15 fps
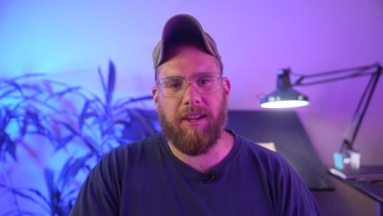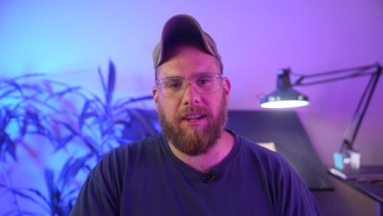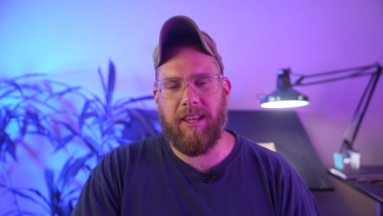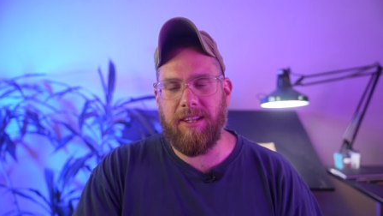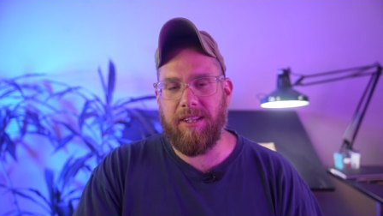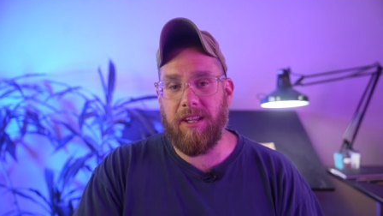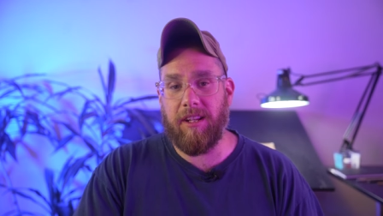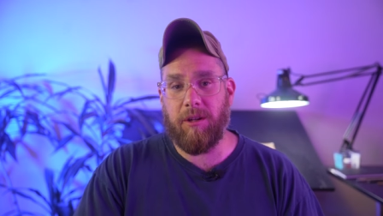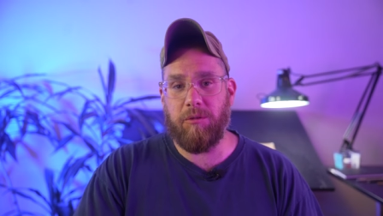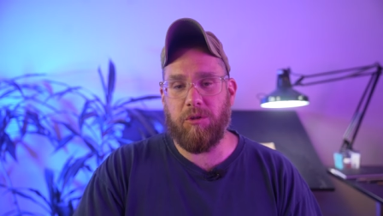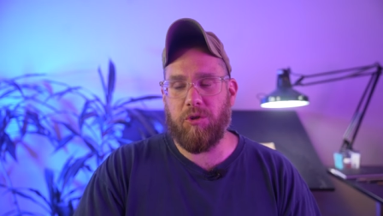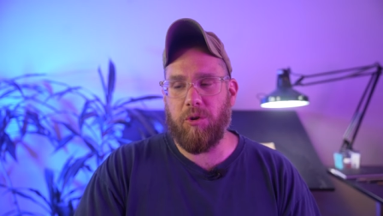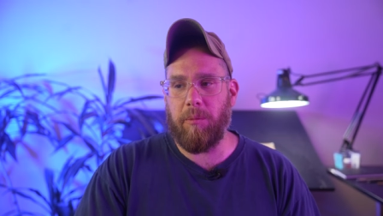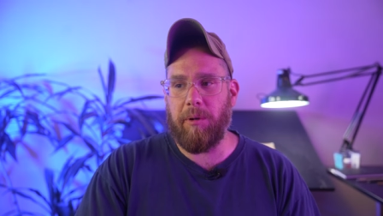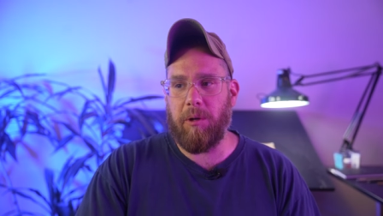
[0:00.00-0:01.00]
And he did
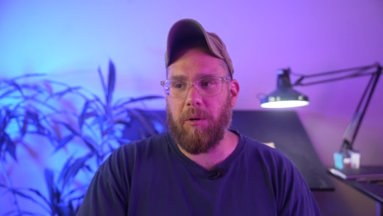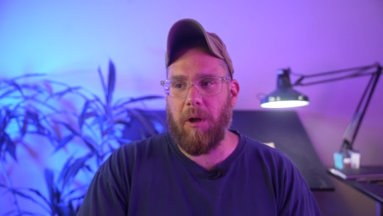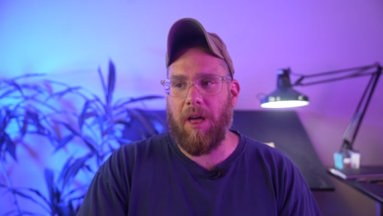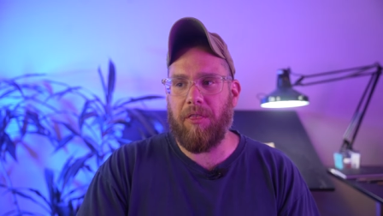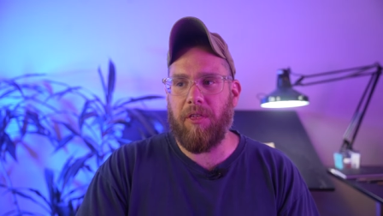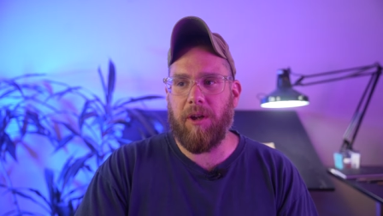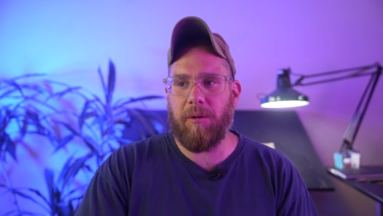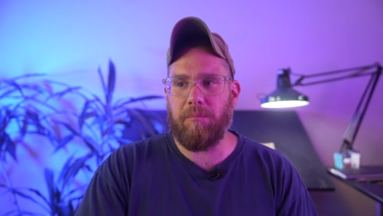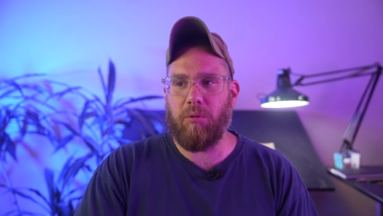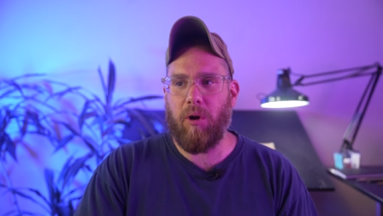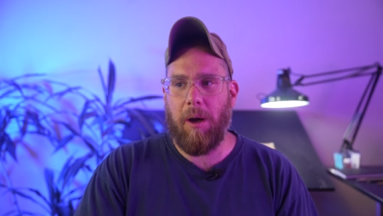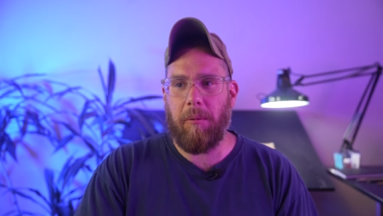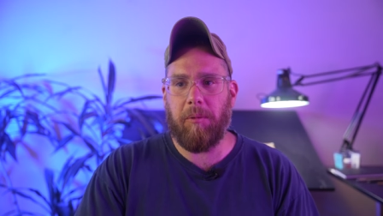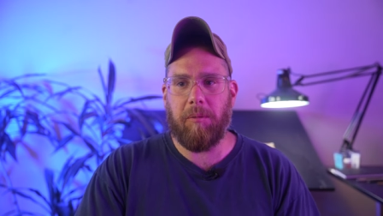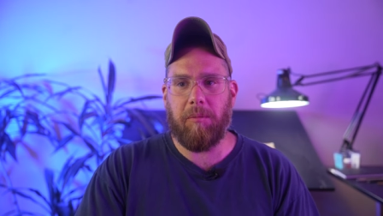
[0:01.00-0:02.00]
contribute, I think,
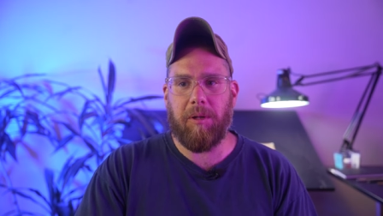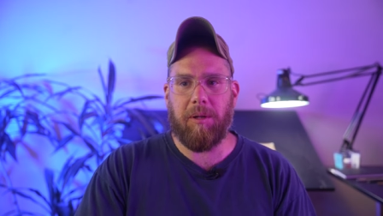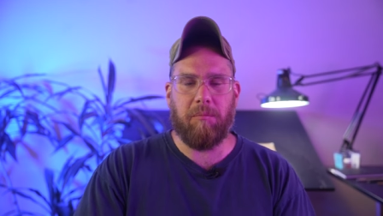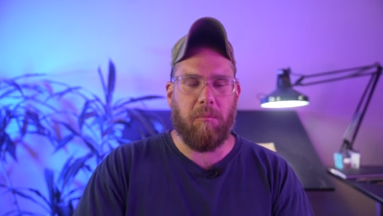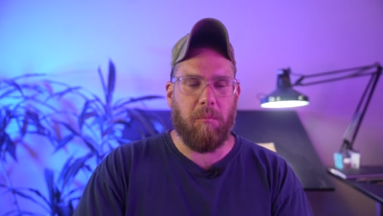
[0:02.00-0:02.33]
probably